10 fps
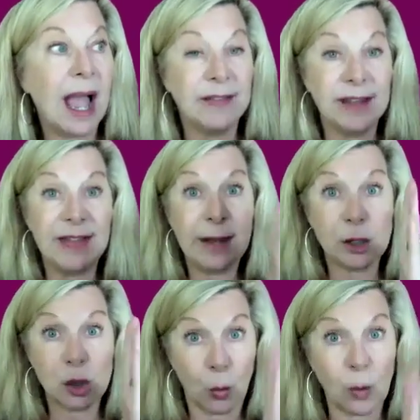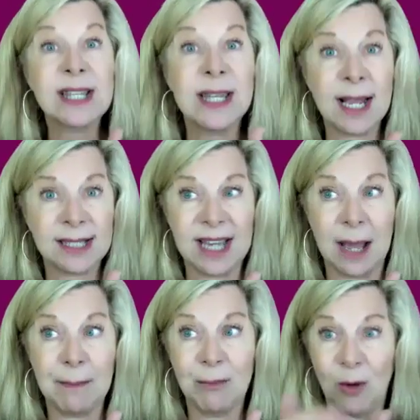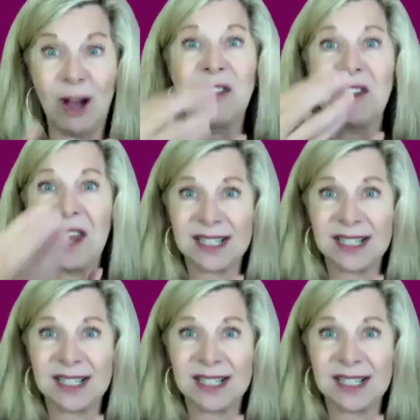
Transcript: And then, so what's the next step? Well, the